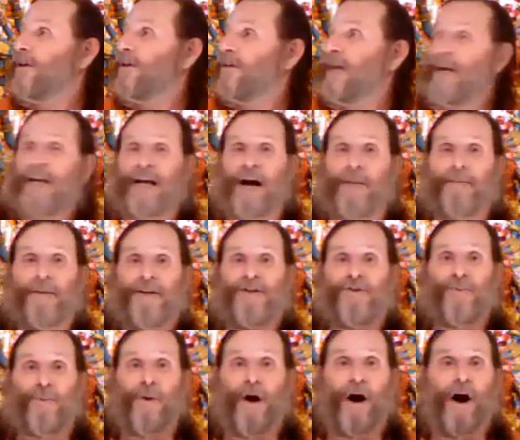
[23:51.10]
They come
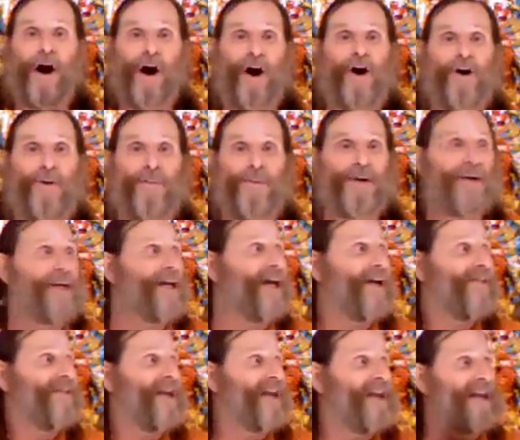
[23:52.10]
into a harmony
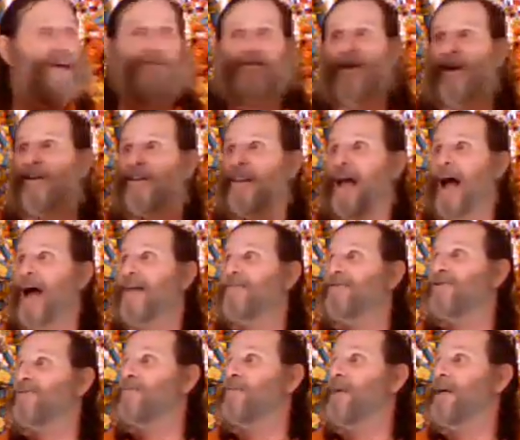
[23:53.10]
and they give our
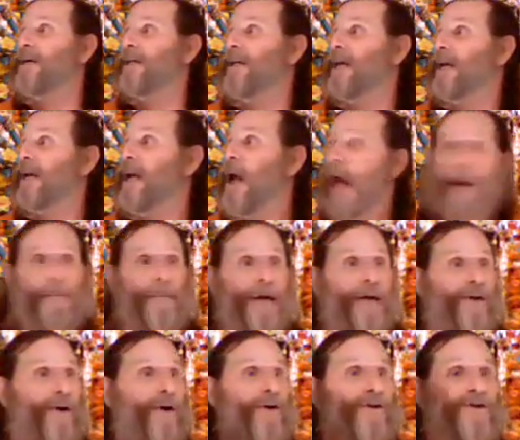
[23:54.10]
lives meaning,
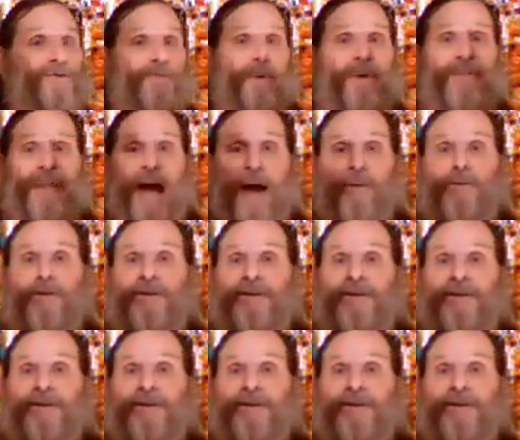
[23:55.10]
because without a